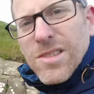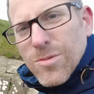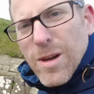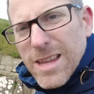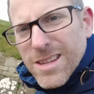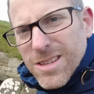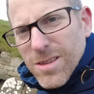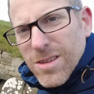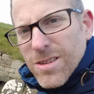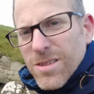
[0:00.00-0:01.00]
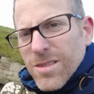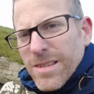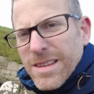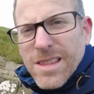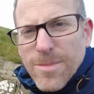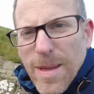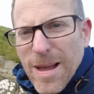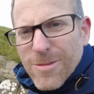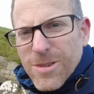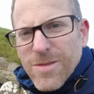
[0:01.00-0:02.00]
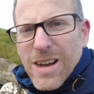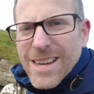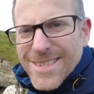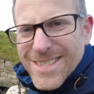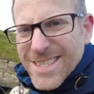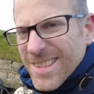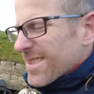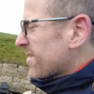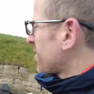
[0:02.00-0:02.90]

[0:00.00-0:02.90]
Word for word: away into the into the mound of hostages.